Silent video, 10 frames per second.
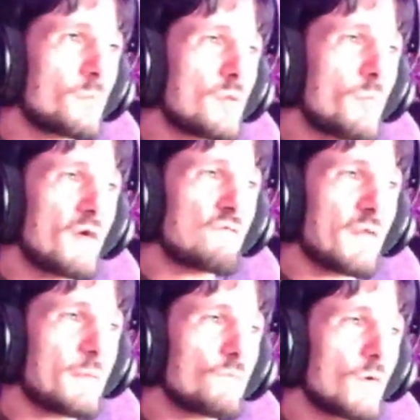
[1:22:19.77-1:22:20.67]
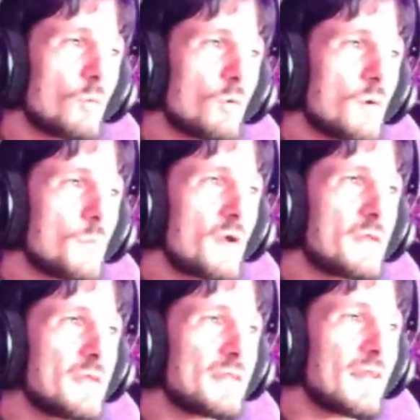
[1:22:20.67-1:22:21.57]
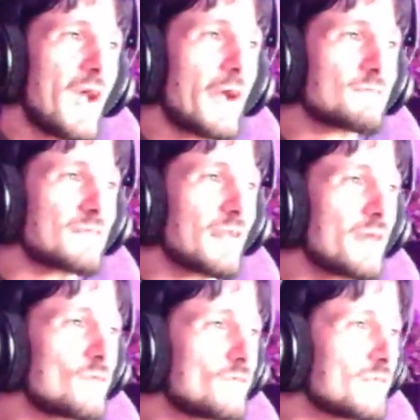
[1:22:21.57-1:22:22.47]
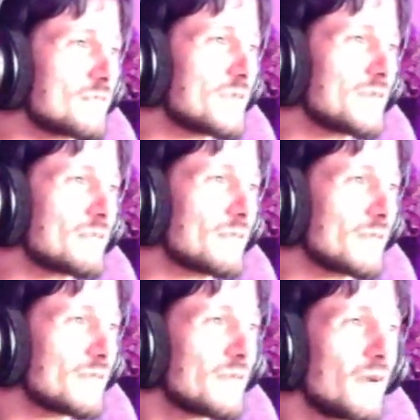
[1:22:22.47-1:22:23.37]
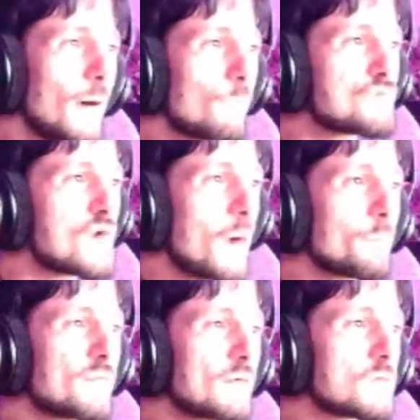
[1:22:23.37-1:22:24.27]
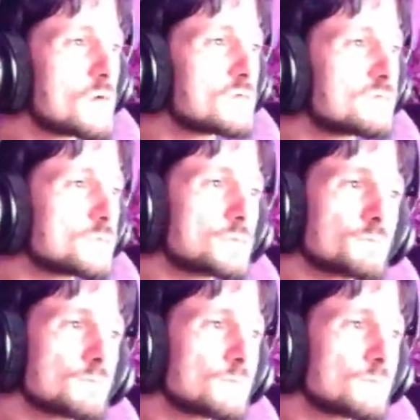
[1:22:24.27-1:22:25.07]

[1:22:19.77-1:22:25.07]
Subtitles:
me my flamethrower or my heated axe that I use in D&D. I'm chopping their legs off.